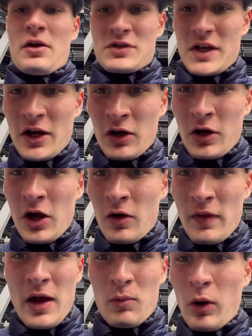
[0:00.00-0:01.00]
It was in on goal
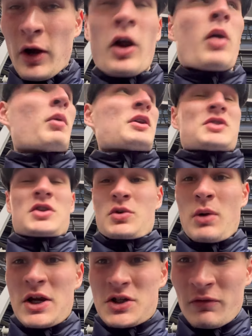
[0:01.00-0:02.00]
there, one-on-one -on -one
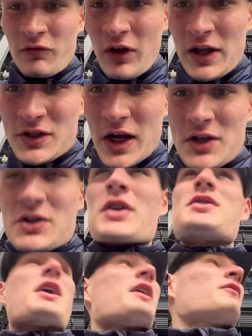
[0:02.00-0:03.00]
situation, fantastic
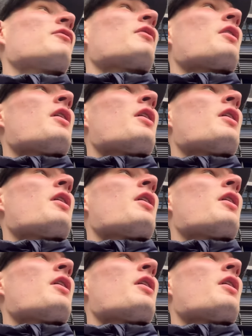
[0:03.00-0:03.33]
save.